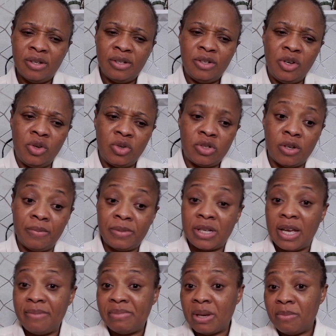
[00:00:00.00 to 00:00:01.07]
You know,
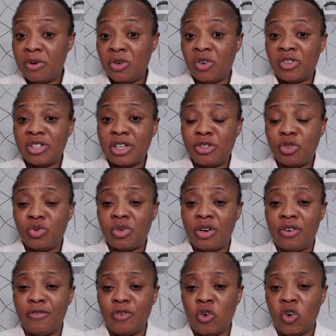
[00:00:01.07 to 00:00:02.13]
sometimes among us as children
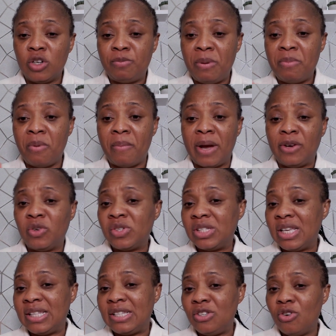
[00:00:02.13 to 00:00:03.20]
of God, people might not
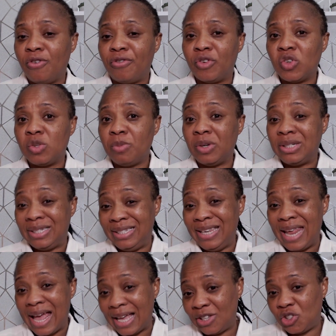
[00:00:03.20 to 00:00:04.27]
say it in your front, but
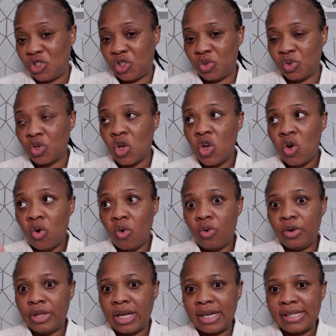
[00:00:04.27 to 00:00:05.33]
their attitude,
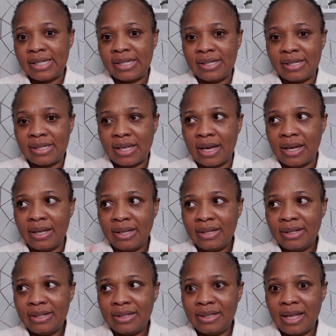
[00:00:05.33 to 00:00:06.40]
oh, that sister,
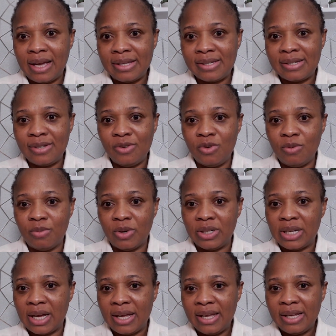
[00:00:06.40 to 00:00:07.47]
that single
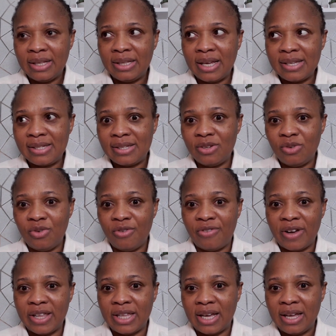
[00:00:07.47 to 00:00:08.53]
mother, that single
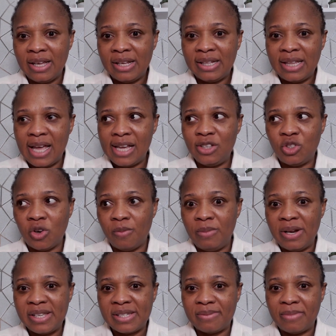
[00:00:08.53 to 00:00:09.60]
father, that
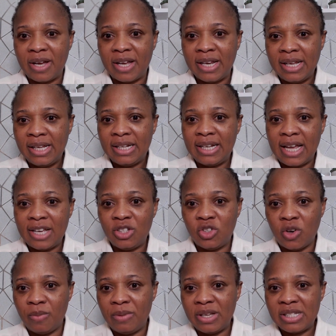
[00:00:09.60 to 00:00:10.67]
jobless man, that
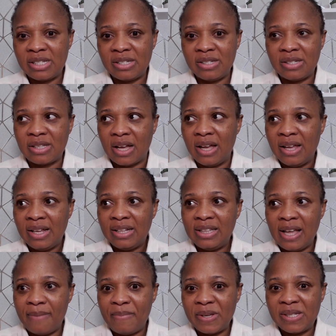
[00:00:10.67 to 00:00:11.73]
jobless sister,
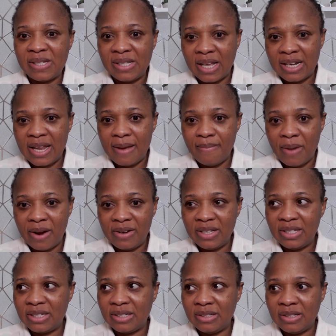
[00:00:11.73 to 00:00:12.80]
that person that their
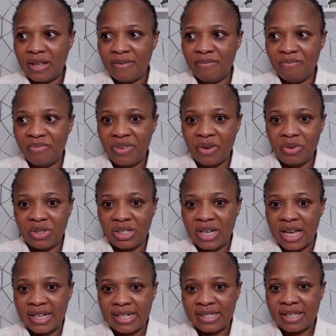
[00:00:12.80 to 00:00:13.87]
marriage, they failed, they
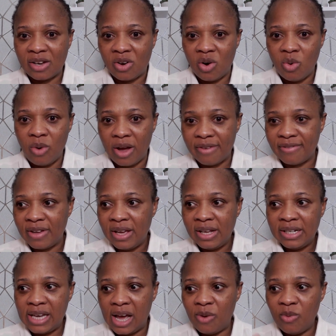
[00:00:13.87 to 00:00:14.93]
are the second wife,
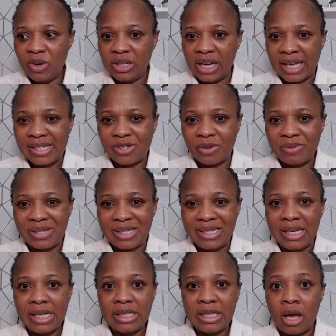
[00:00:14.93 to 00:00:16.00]
that one that something,
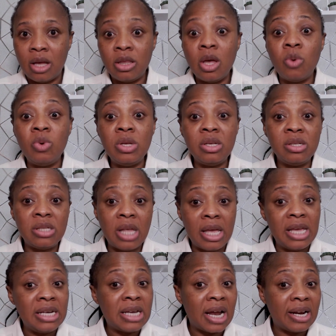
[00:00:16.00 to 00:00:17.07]
they will
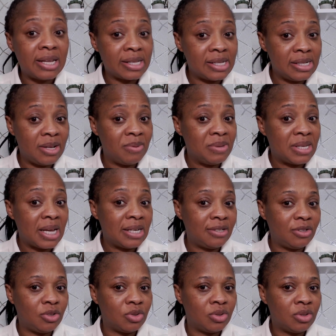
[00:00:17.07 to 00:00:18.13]
indirectly, they will tell
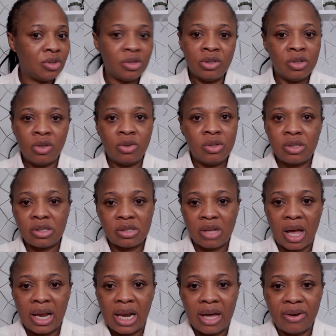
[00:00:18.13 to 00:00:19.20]
you. Don't
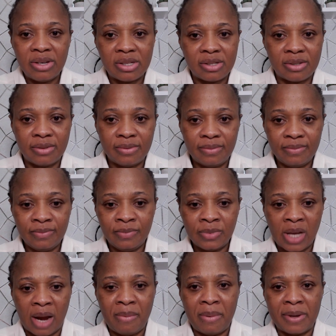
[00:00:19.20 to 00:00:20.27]
allow it.
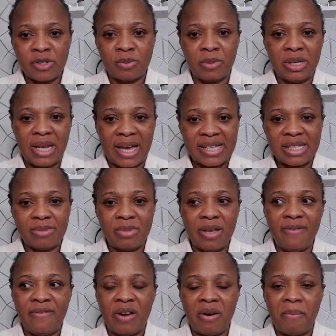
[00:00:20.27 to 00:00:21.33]
I remember somebody asking me
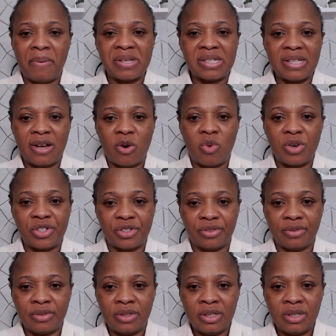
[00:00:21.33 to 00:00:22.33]
a very personal question.